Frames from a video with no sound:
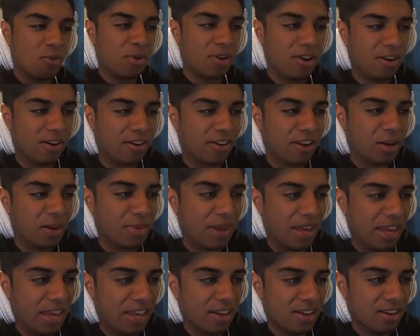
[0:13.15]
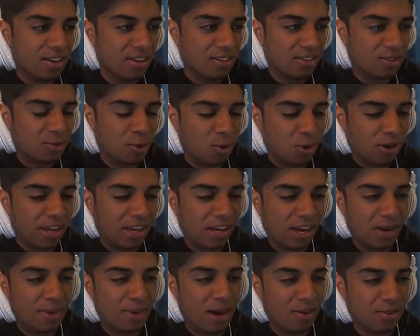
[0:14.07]
we're not gonna be
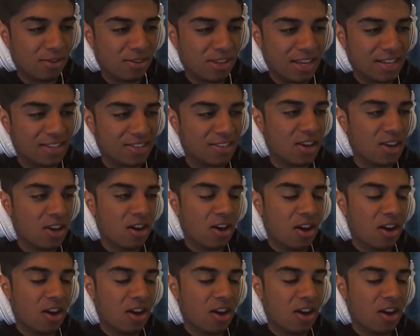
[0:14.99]
talking about this